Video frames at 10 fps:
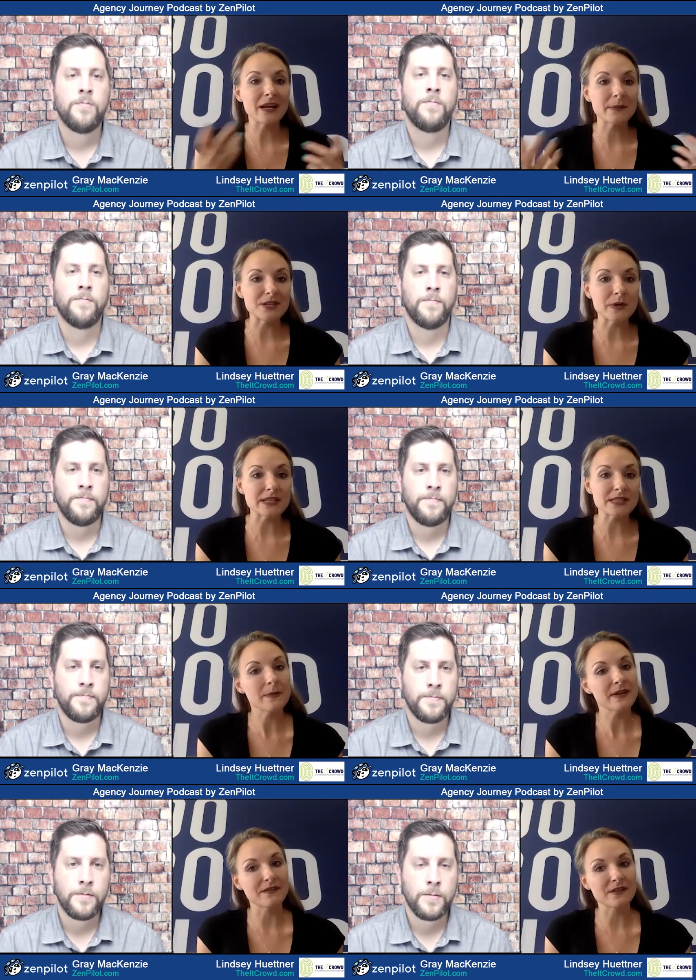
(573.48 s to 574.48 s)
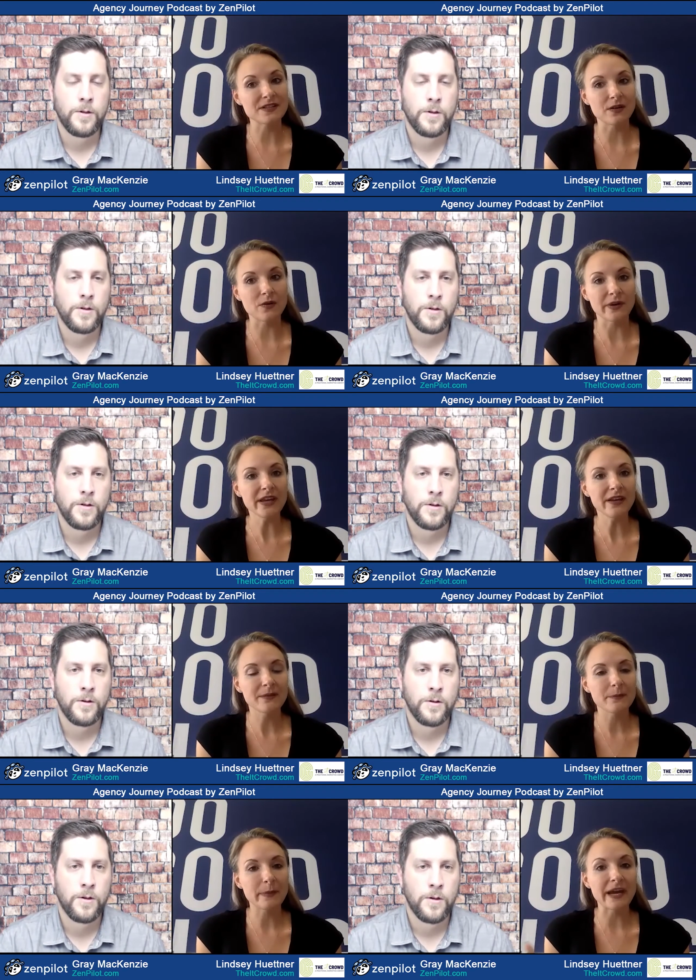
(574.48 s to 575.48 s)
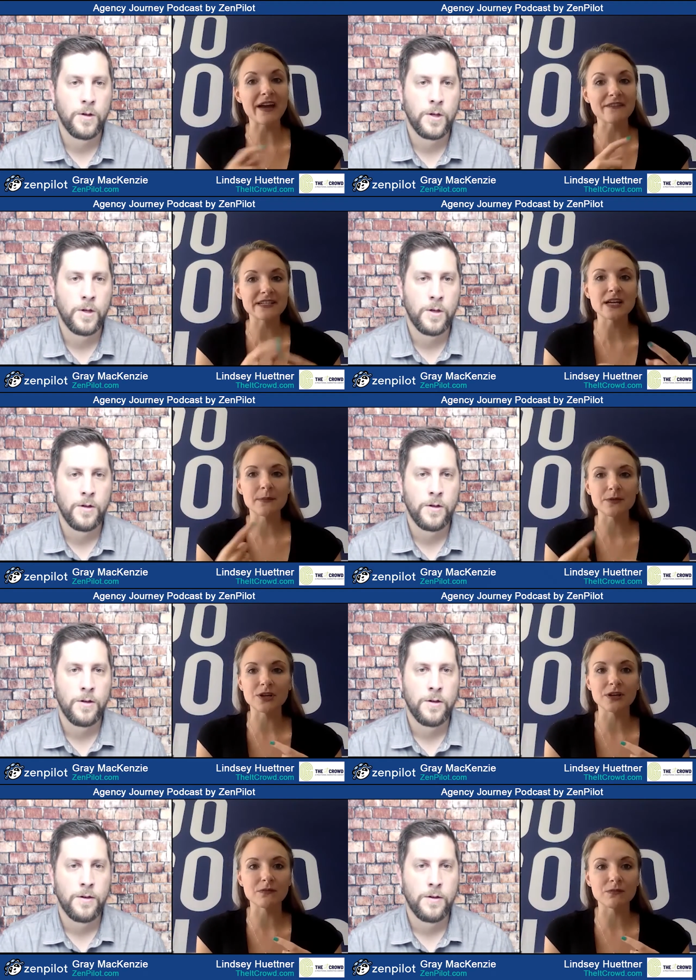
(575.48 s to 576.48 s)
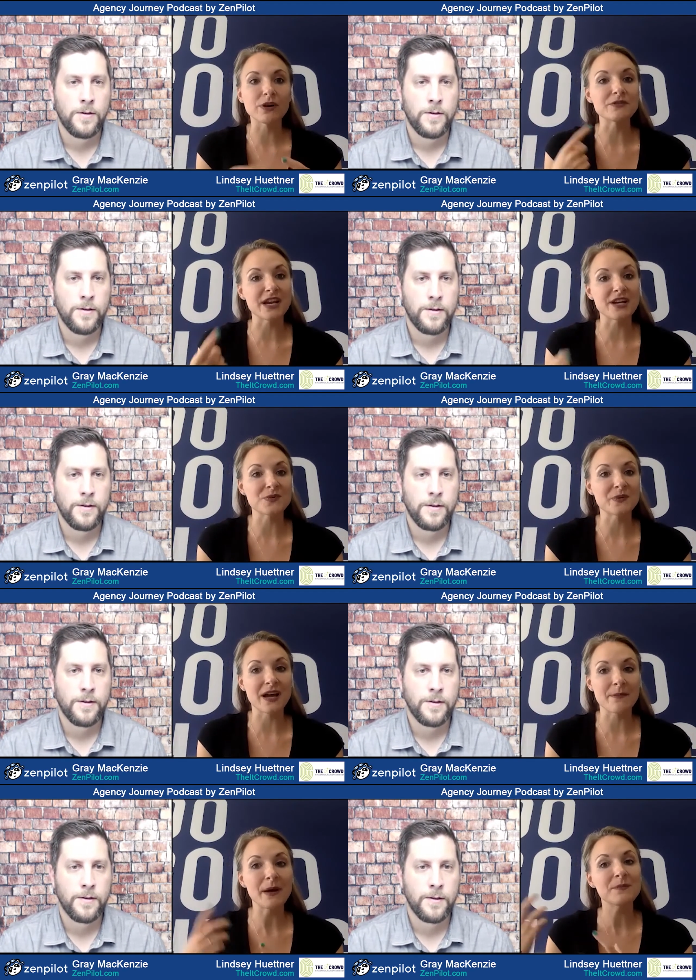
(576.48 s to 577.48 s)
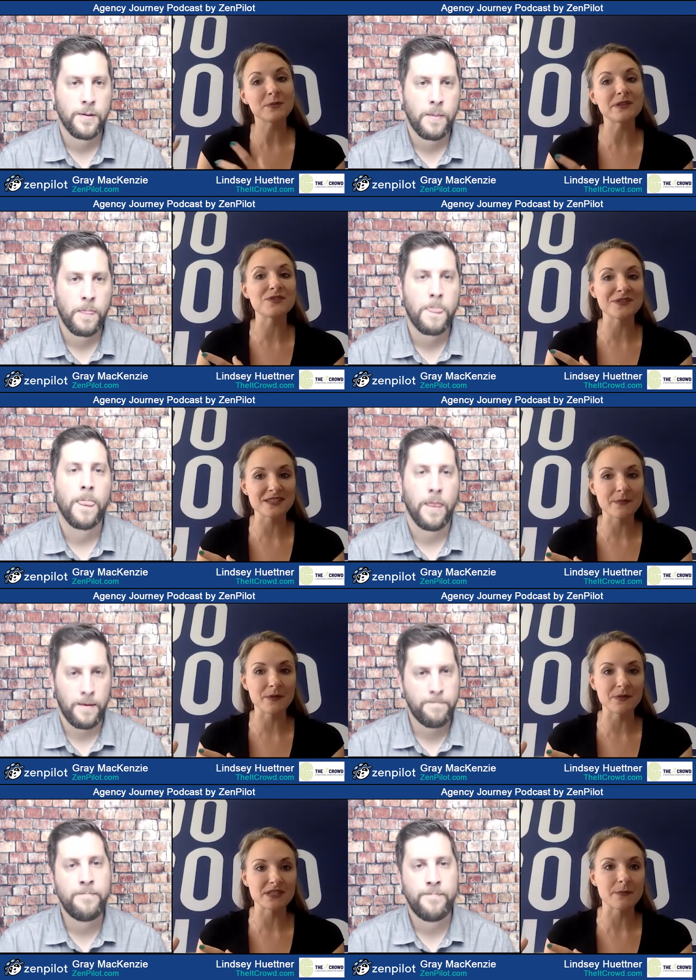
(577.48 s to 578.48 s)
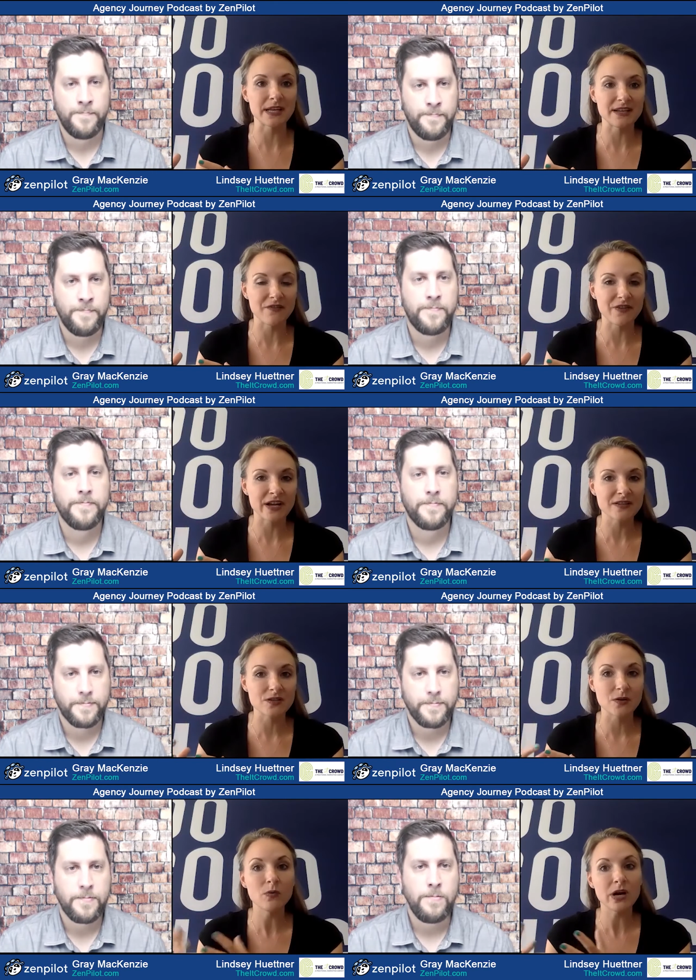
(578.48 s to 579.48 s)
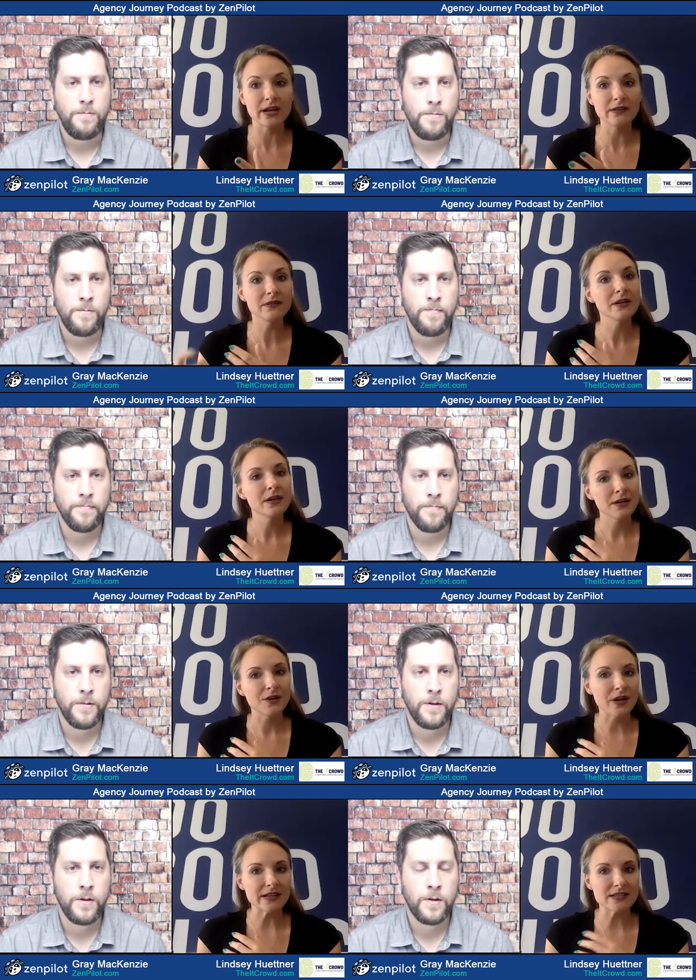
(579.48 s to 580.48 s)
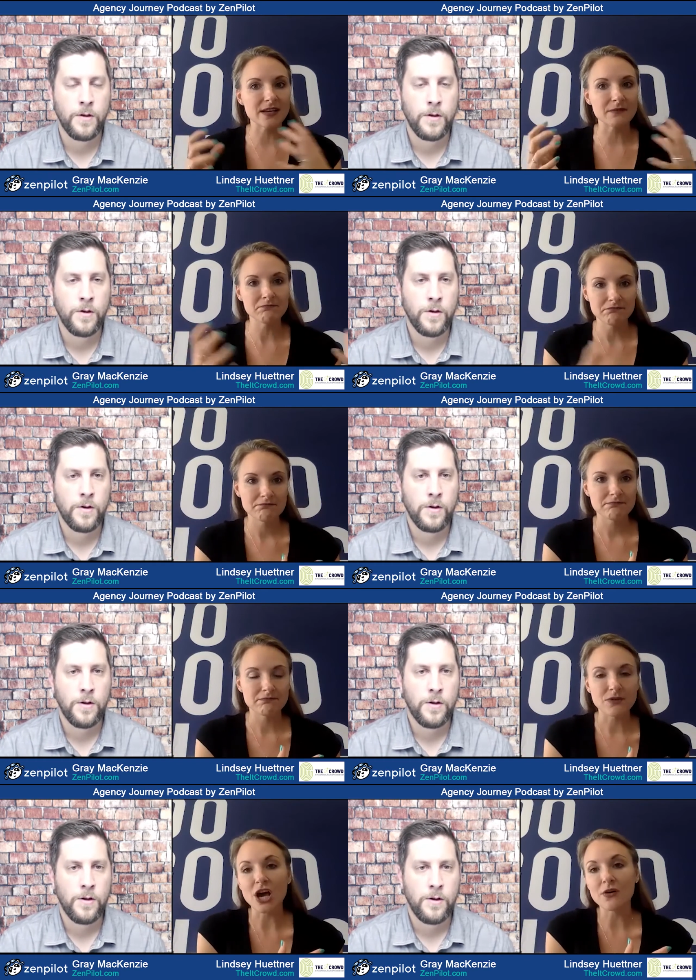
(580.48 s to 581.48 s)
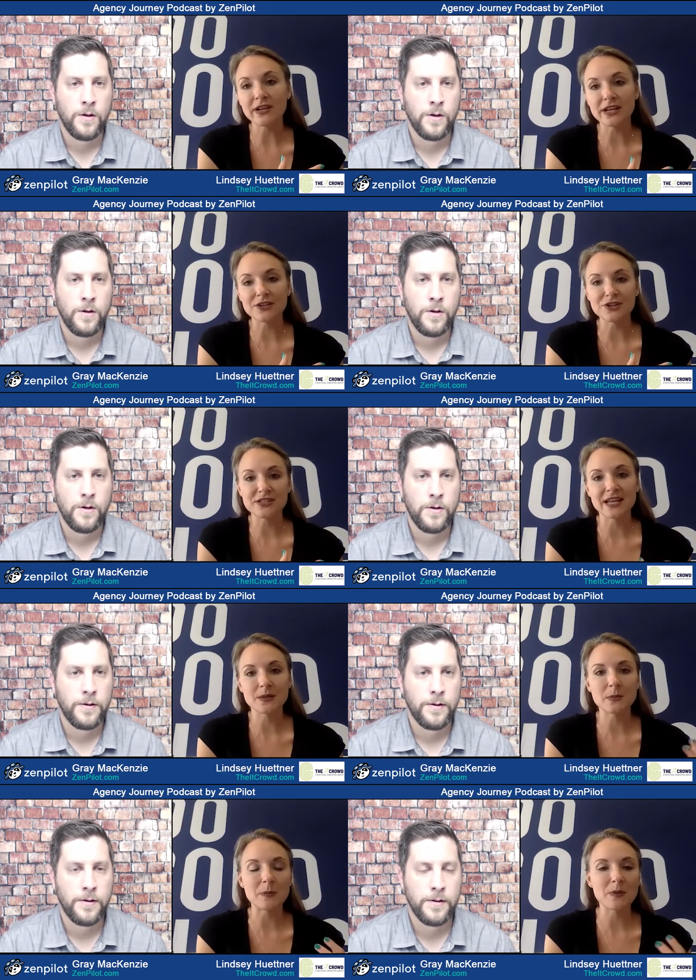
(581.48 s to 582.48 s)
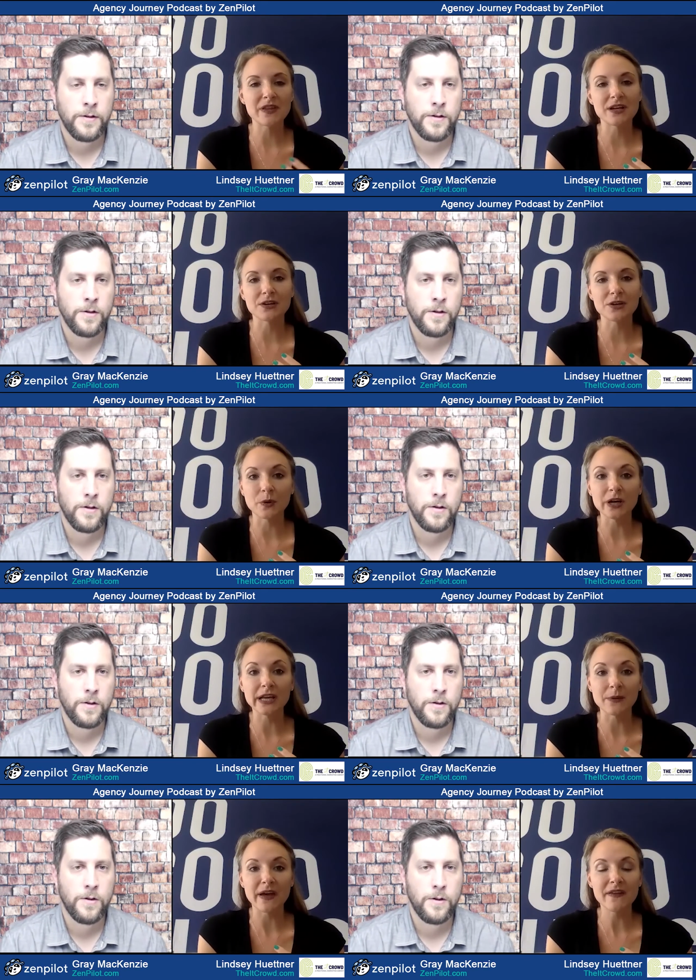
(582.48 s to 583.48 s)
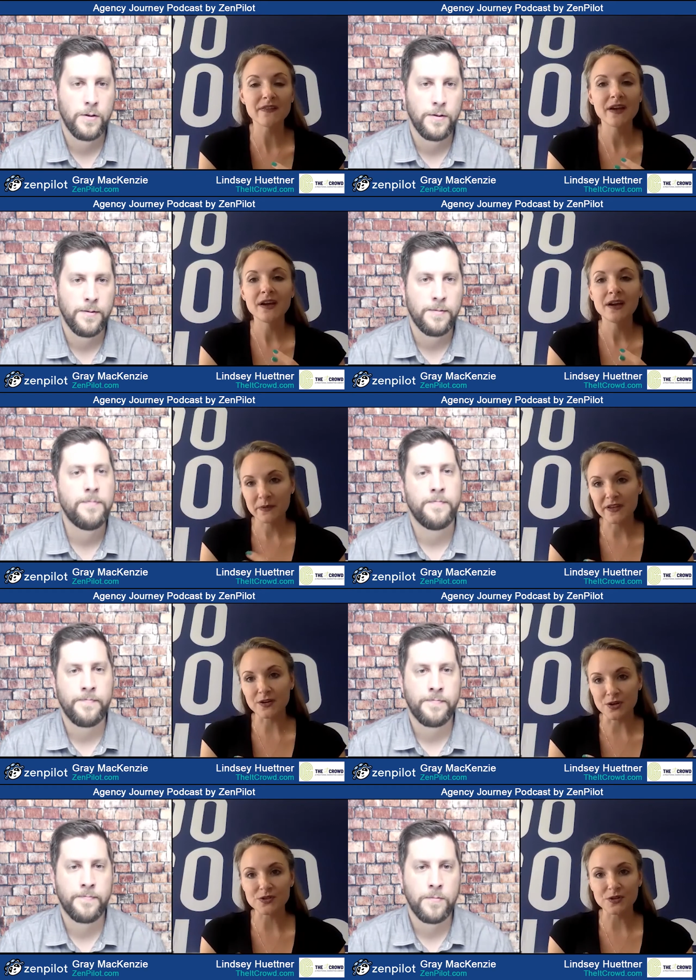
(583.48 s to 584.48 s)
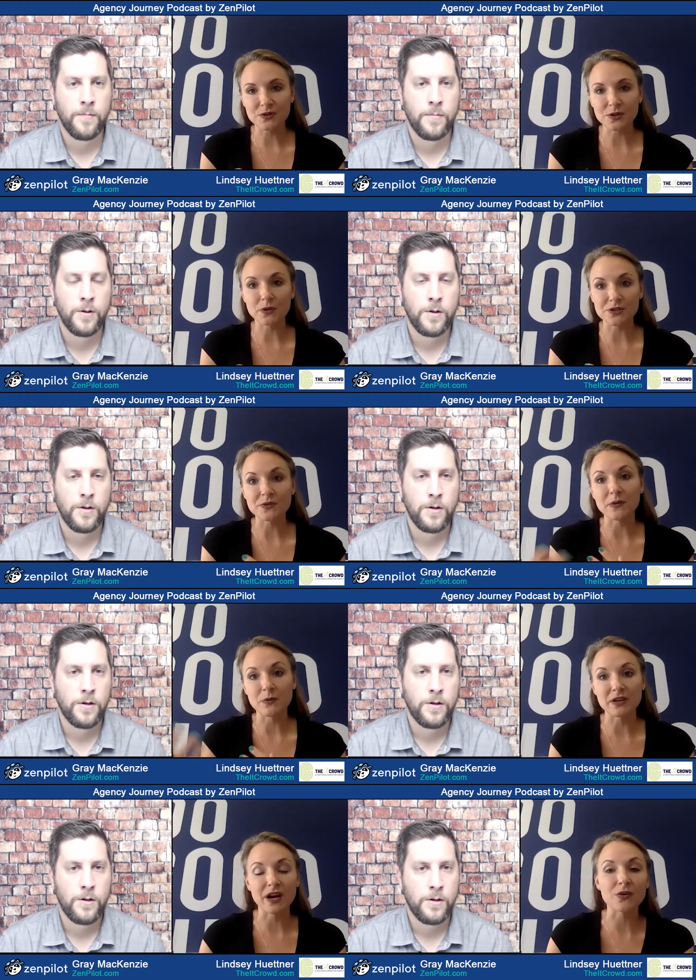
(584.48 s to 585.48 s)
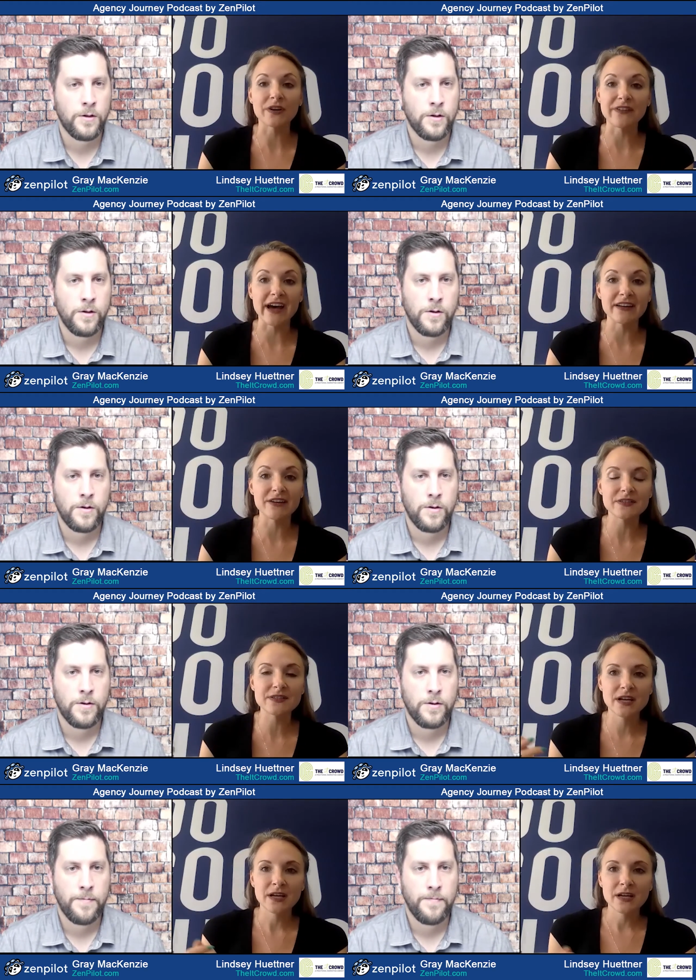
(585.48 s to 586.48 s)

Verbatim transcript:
Speaker 1: not be doing something every single week, but every time your rotation would come up, you'd be doing something with somebody different. So one, you got to know and understand the people that you're working with, but then also you were doing one of our core values.